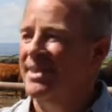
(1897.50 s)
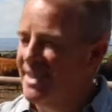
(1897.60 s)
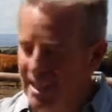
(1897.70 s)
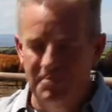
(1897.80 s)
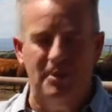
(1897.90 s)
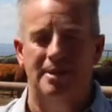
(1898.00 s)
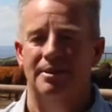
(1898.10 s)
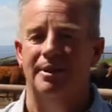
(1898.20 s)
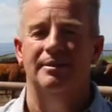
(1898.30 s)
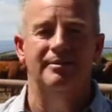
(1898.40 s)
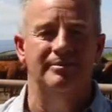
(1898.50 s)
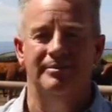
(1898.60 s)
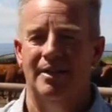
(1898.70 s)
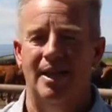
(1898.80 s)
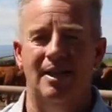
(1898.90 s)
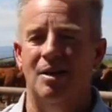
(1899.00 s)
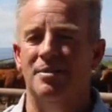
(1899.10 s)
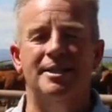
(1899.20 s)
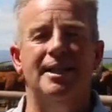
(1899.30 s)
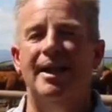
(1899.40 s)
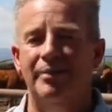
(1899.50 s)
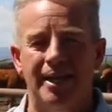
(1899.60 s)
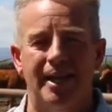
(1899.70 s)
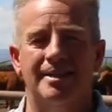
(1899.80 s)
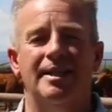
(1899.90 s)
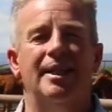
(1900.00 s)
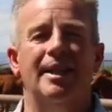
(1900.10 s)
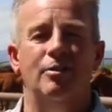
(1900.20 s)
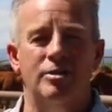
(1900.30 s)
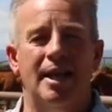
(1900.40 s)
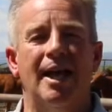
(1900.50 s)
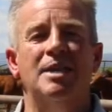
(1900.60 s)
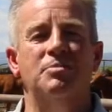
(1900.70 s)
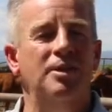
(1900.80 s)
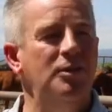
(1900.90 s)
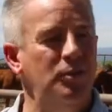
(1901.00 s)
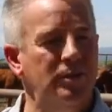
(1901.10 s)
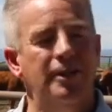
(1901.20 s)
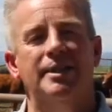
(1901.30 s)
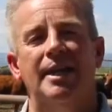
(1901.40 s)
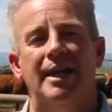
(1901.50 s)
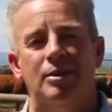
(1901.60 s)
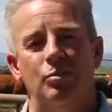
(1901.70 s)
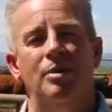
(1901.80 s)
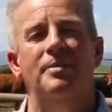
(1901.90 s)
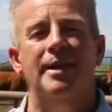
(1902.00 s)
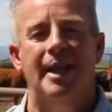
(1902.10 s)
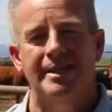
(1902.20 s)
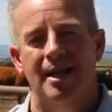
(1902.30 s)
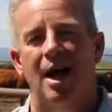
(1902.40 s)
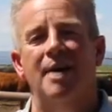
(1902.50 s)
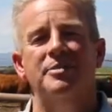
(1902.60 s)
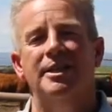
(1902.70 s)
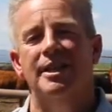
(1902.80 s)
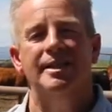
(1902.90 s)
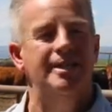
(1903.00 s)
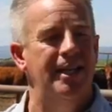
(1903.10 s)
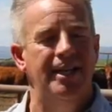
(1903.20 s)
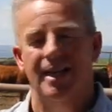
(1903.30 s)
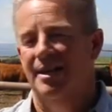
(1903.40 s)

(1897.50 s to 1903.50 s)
typically, uh, almost in every case, it was a husband who looked at the woman as an object and said,